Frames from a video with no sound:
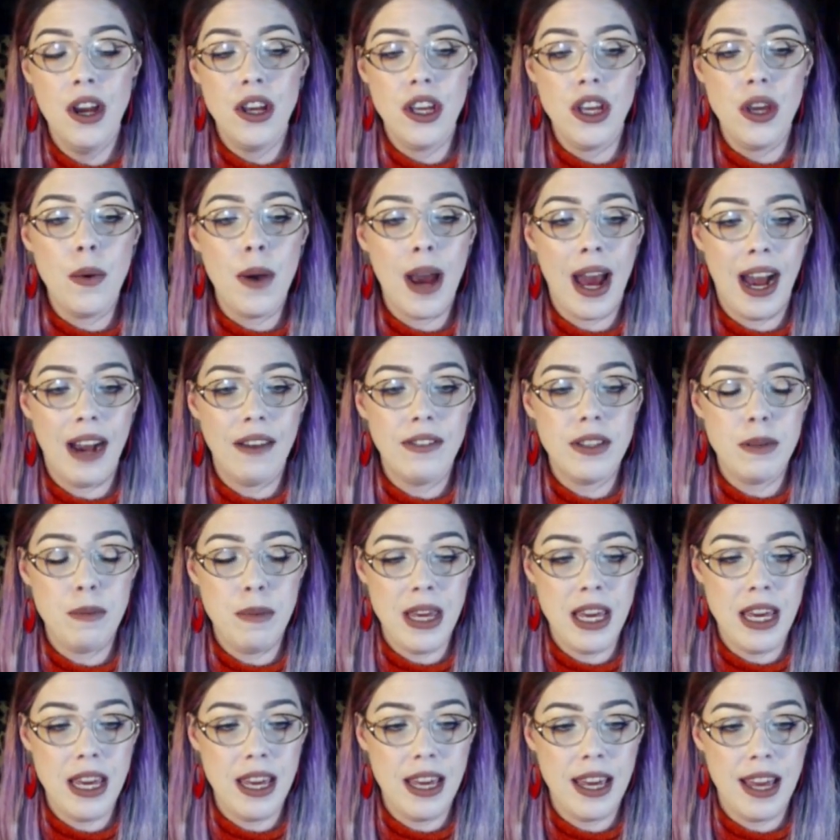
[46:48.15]
You have to
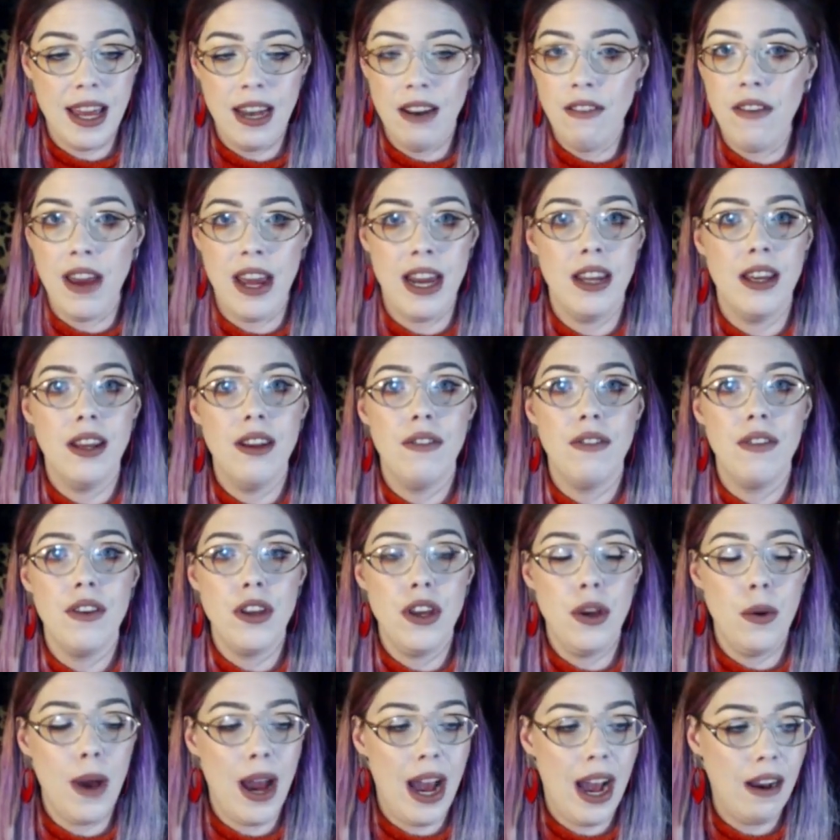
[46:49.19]
be innovative.
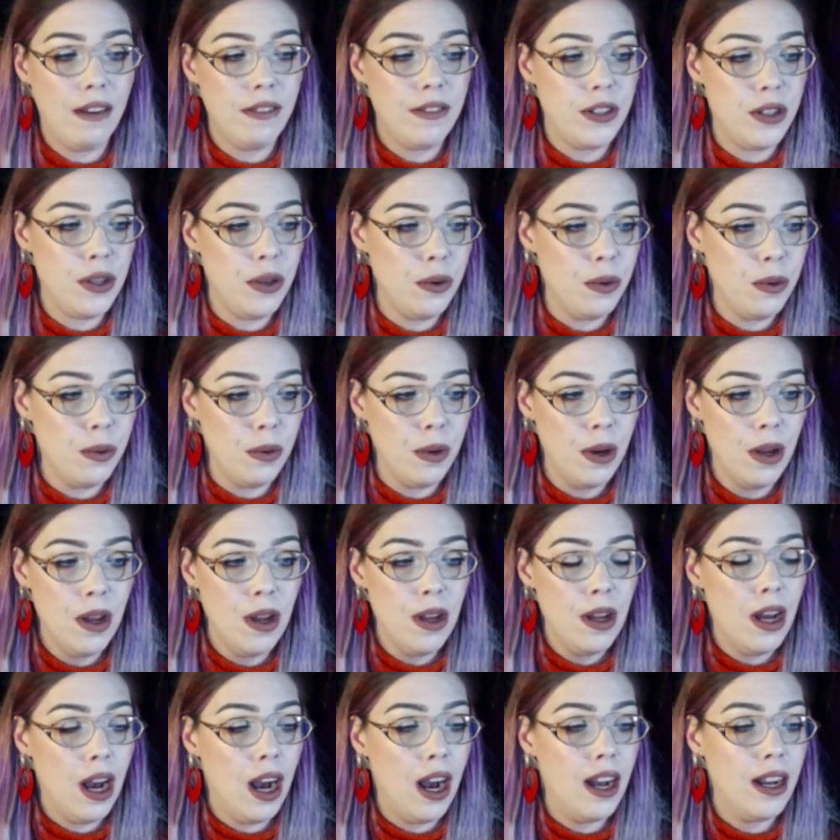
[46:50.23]
You have to
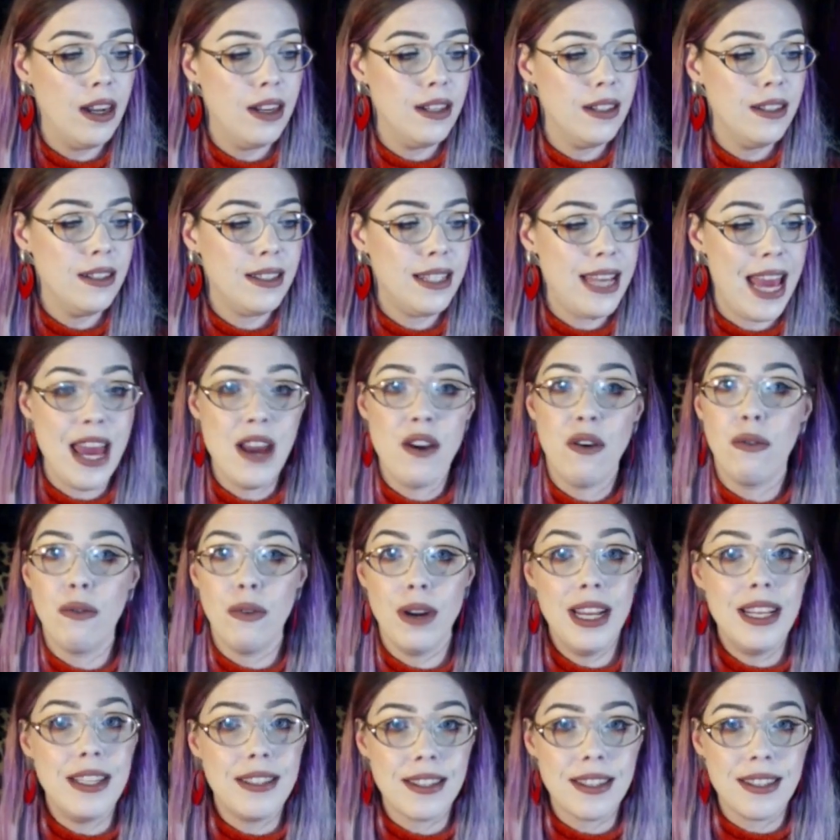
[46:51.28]
take
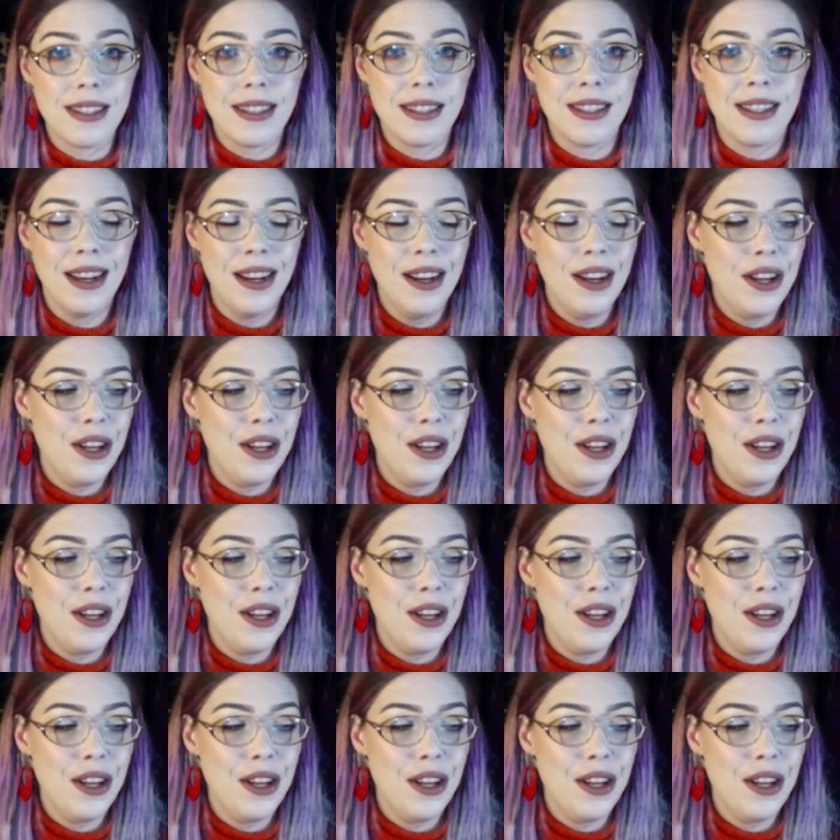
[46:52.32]
risks.